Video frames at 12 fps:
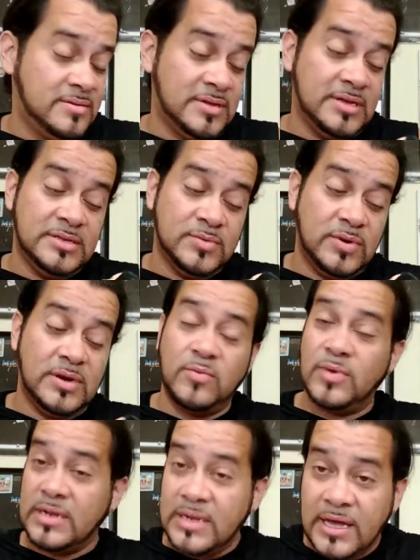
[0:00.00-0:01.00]
I swear
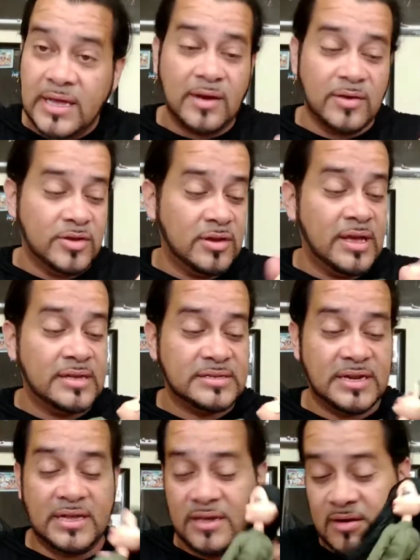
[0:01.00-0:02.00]
one day you guys
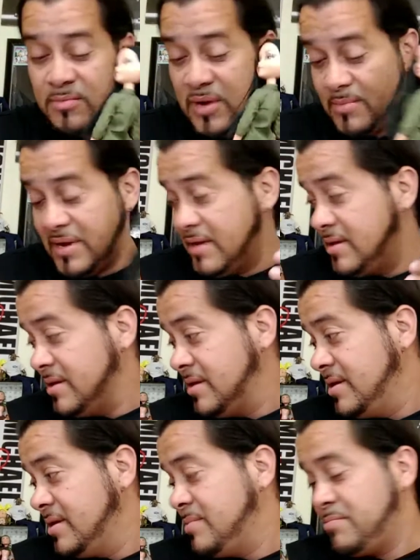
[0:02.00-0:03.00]
gonna hear about my
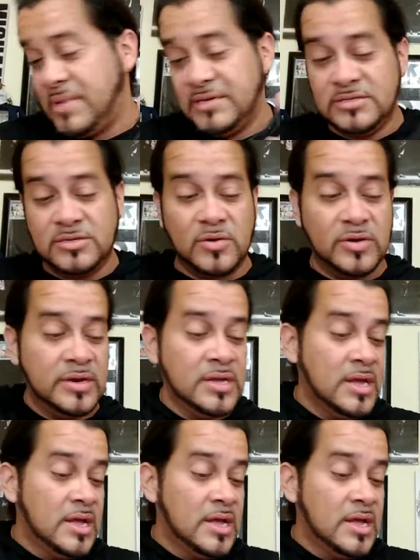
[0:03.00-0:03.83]
my story